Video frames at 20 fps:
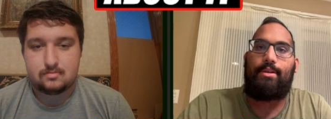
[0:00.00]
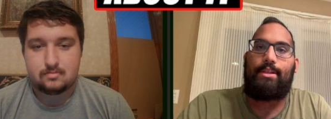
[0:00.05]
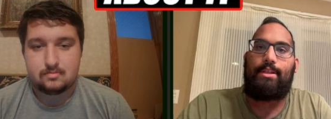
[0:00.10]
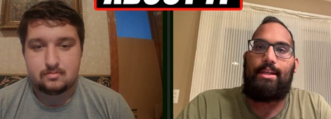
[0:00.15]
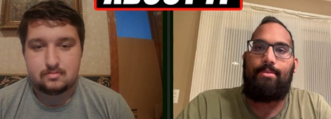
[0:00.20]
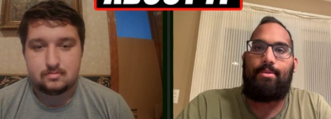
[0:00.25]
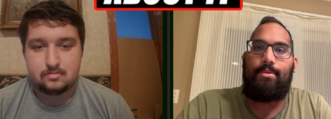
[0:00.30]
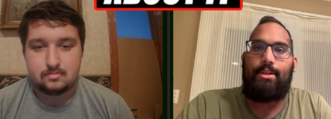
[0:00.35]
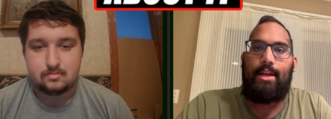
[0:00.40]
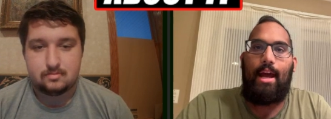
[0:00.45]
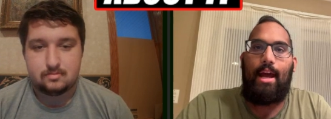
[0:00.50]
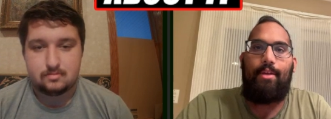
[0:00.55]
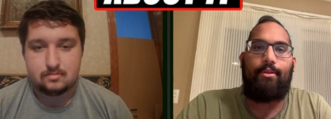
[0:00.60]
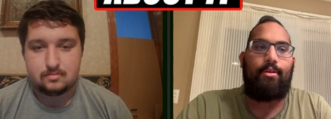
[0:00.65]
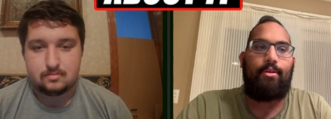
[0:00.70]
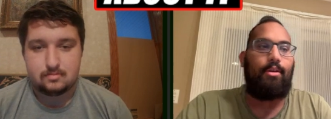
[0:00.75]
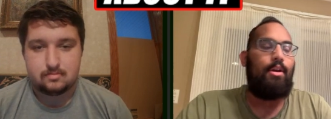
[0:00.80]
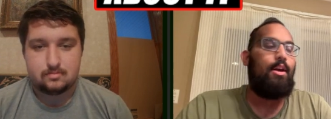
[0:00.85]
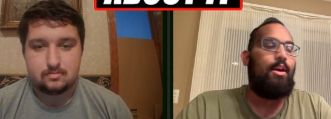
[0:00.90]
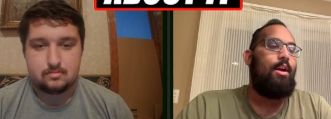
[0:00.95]
Speaker 1: this team
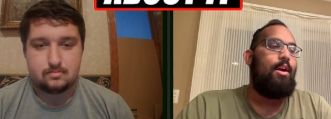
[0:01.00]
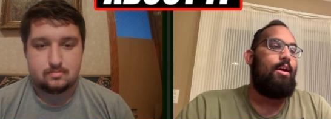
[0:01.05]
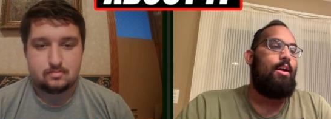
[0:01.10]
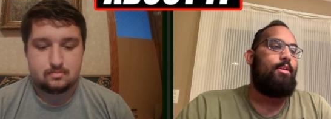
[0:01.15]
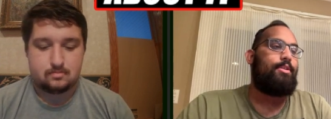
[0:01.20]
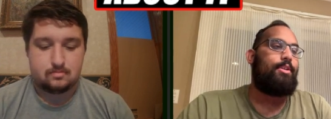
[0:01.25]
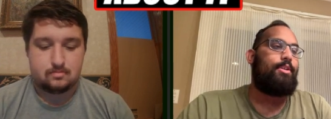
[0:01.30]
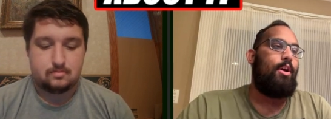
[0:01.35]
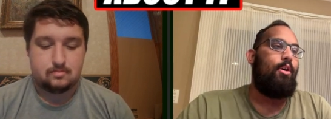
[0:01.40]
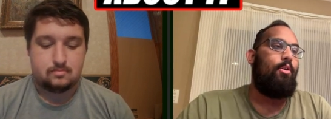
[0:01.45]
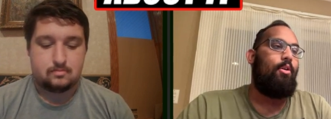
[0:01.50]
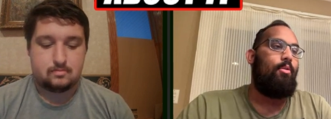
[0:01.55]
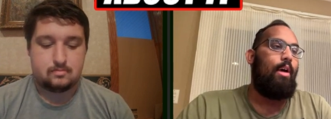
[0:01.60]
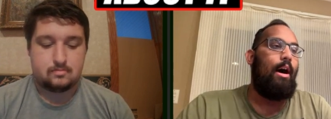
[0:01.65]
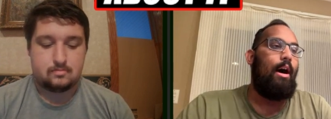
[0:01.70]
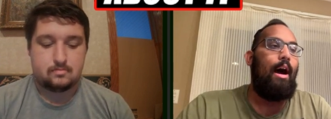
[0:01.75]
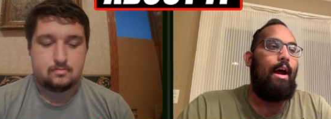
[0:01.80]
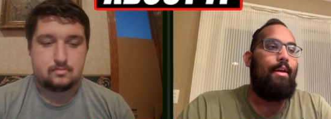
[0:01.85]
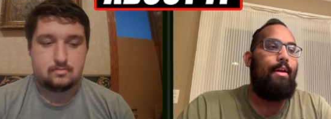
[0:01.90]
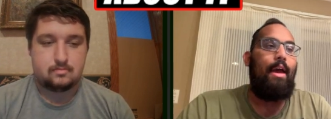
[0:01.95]
together. So,
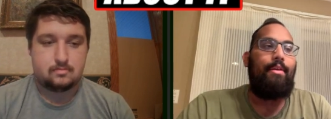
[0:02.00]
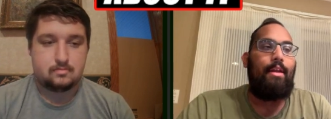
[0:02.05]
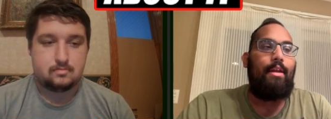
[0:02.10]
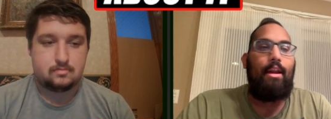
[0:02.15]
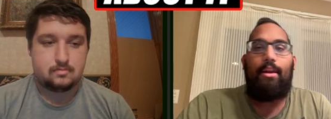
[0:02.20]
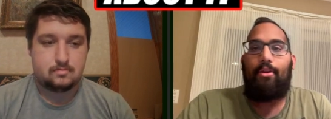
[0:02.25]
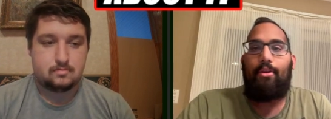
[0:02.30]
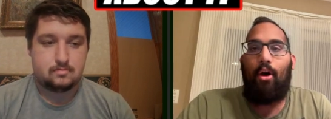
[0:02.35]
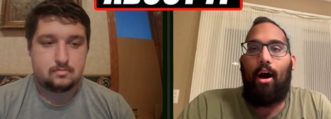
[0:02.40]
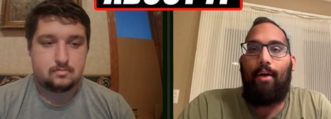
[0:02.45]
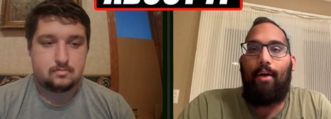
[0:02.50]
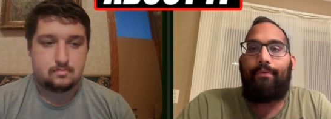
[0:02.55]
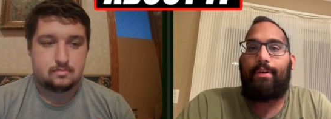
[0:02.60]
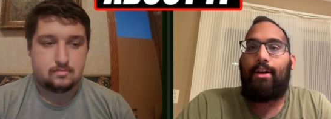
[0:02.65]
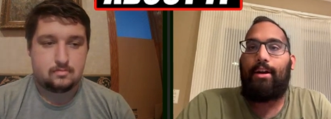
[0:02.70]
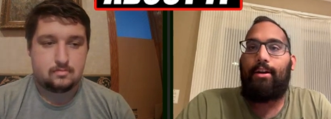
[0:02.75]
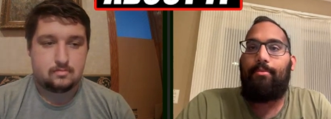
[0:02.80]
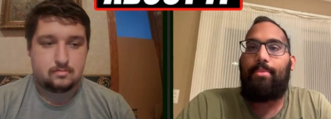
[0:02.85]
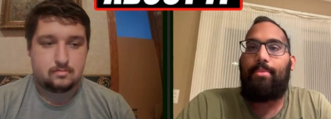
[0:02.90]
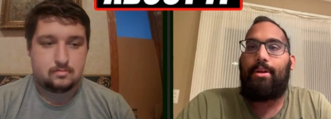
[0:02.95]
uh, and, and, Huff
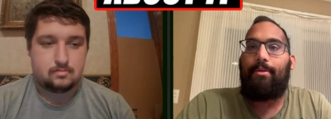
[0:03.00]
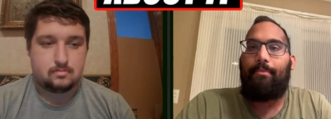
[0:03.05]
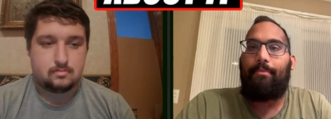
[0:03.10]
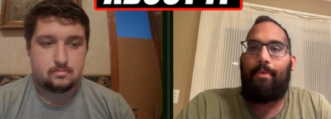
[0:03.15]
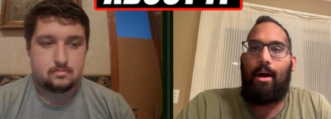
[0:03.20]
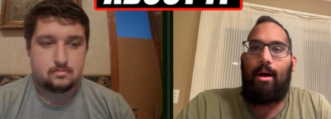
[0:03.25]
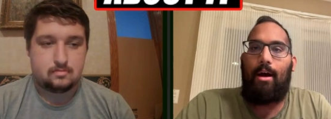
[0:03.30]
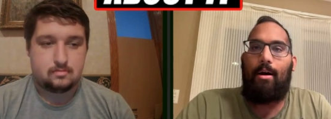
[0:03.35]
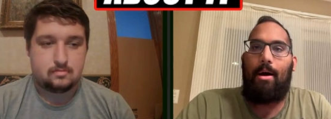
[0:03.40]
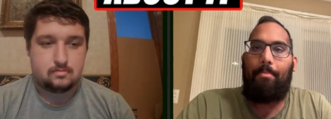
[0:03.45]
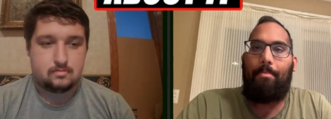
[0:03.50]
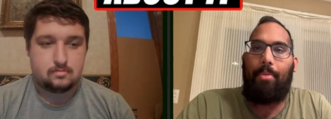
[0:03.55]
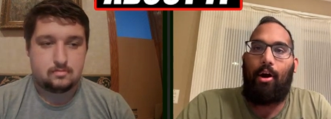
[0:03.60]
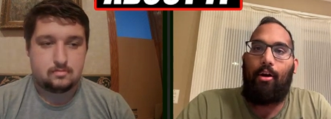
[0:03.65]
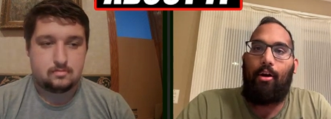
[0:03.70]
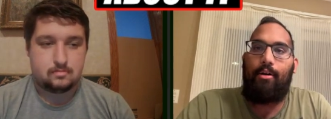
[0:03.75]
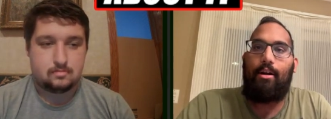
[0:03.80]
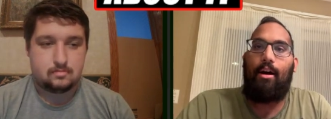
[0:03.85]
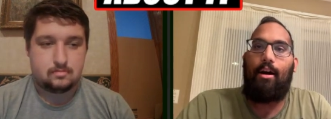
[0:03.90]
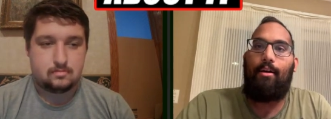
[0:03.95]
could have been a uh,
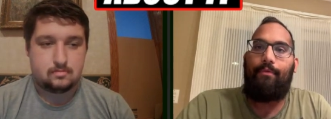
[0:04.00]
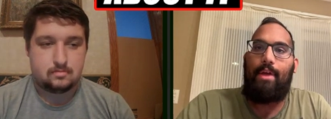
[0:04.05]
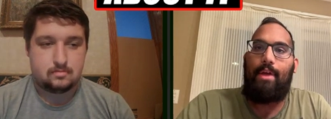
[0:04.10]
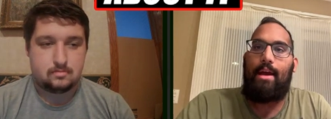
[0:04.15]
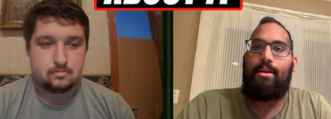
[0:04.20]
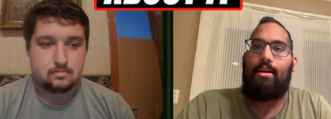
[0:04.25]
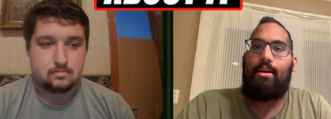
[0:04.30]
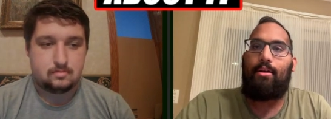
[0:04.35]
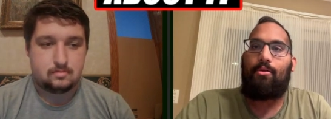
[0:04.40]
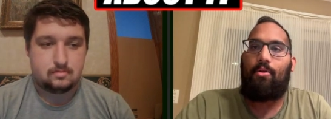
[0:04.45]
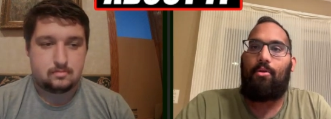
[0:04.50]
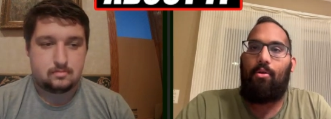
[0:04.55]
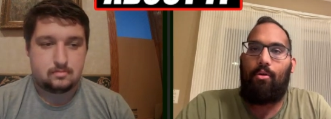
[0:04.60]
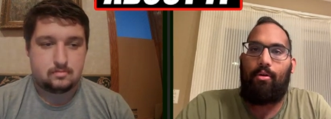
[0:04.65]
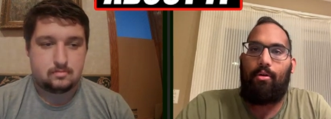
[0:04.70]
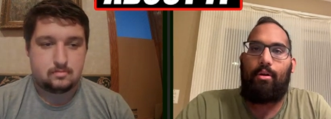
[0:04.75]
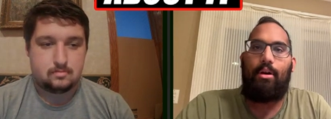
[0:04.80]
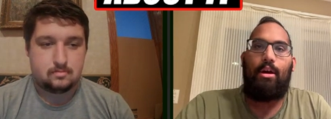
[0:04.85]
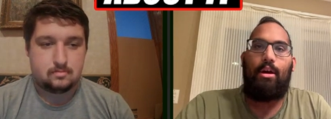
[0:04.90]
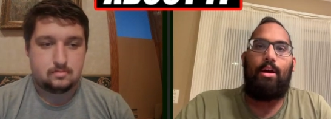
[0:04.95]
part of that young
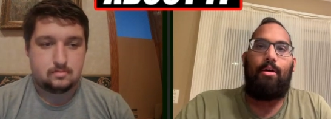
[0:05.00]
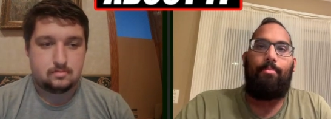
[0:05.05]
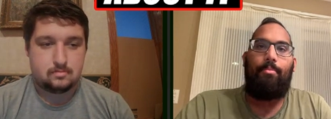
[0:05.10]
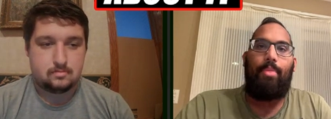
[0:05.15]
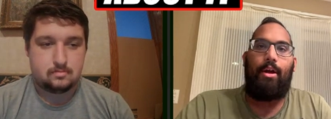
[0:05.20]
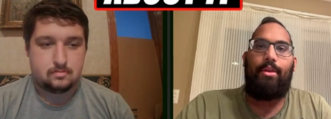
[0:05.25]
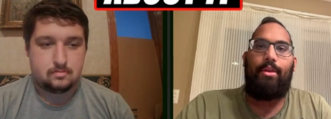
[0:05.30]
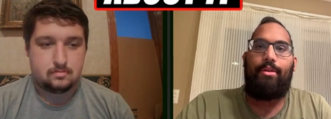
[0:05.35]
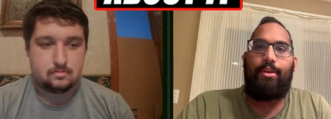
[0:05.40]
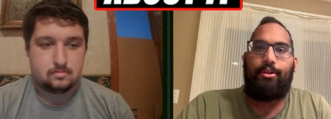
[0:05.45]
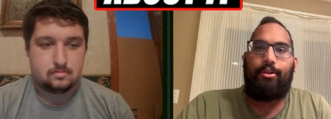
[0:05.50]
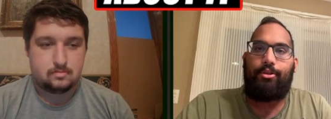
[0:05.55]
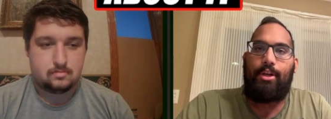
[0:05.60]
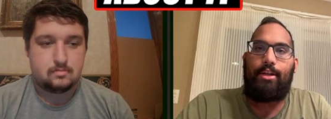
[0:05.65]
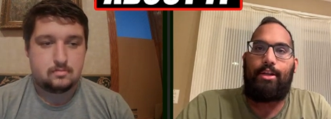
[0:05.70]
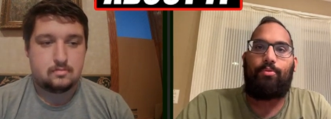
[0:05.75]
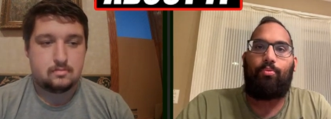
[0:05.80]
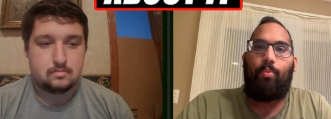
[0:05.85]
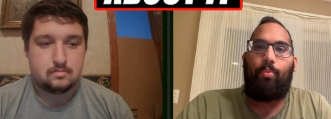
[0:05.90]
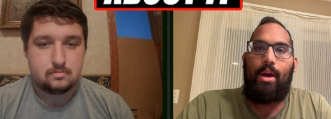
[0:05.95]
core, but the
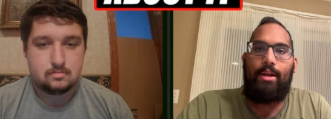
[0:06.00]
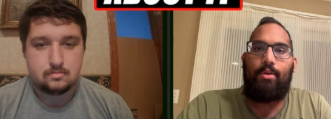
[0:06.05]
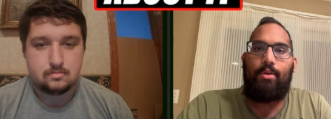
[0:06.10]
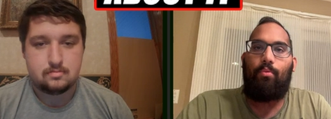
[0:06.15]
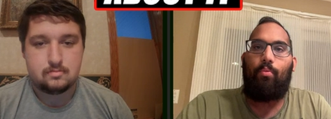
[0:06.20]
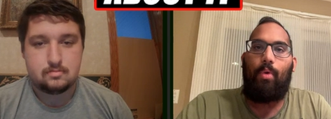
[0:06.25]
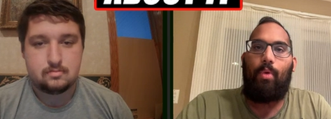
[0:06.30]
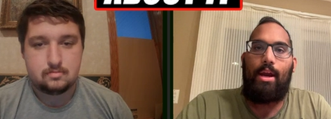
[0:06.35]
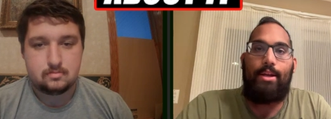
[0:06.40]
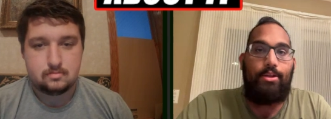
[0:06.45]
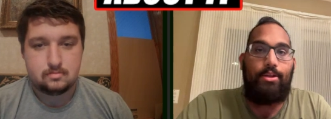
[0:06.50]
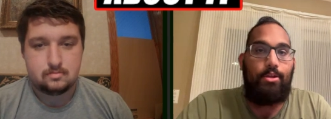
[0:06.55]
Jets waited way